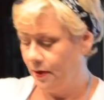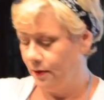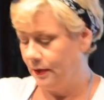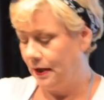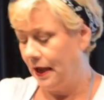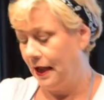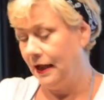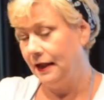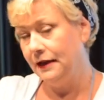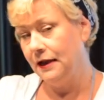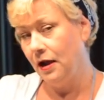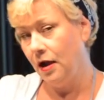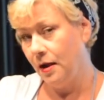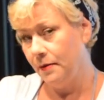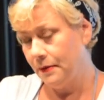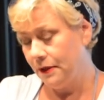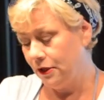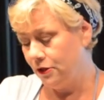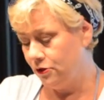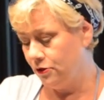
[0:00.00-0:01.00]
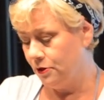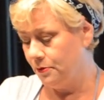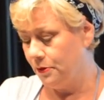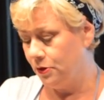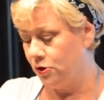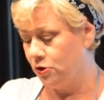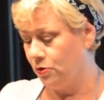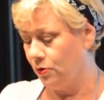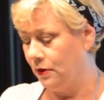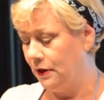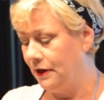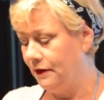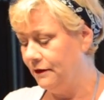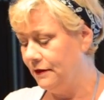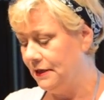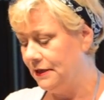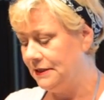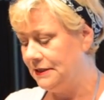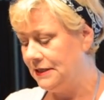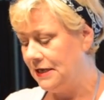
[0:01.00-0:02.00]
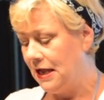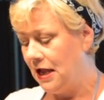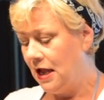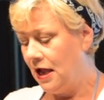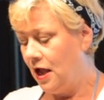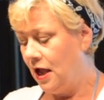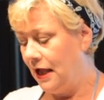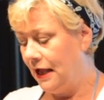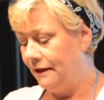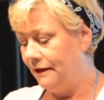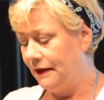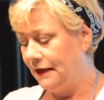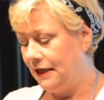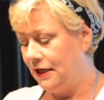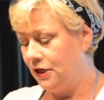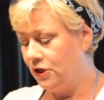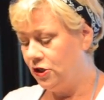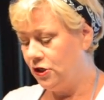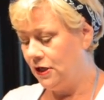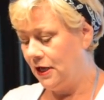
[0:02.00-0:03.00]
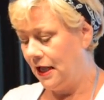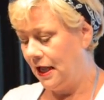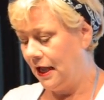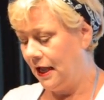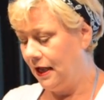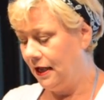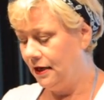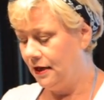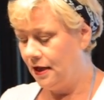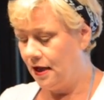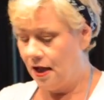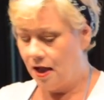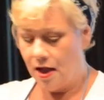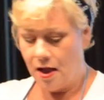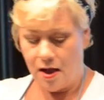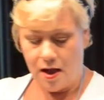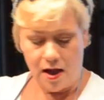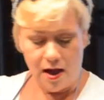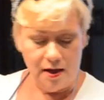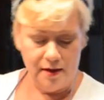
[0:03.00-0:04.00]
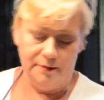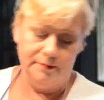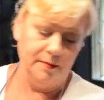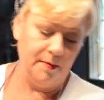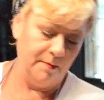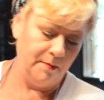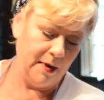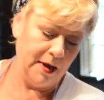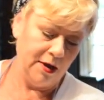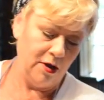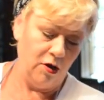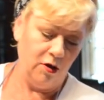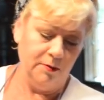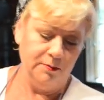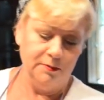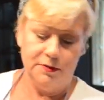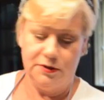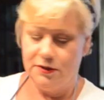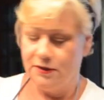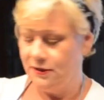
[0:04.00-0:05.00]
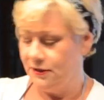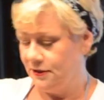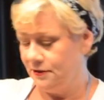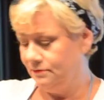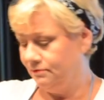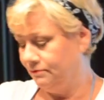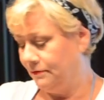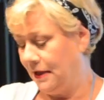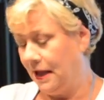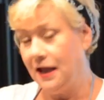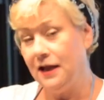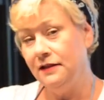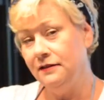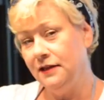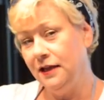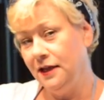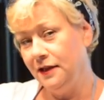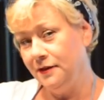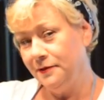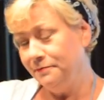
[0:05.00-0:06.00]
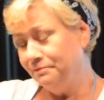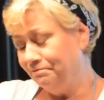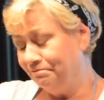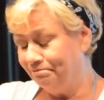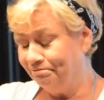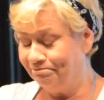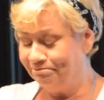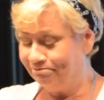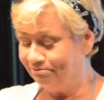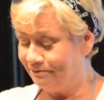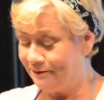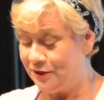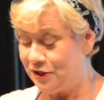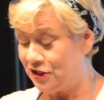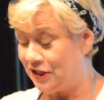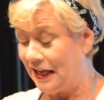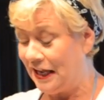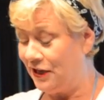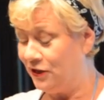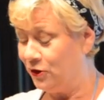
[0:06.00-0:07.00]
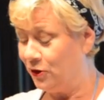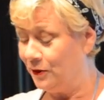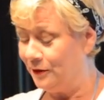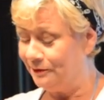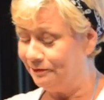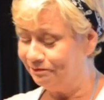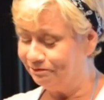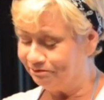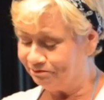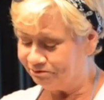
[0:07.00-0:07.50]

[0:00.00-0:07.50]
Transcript: Okay, now I'm going to do the majority of this in the KitchenAid. My arms just can't do it.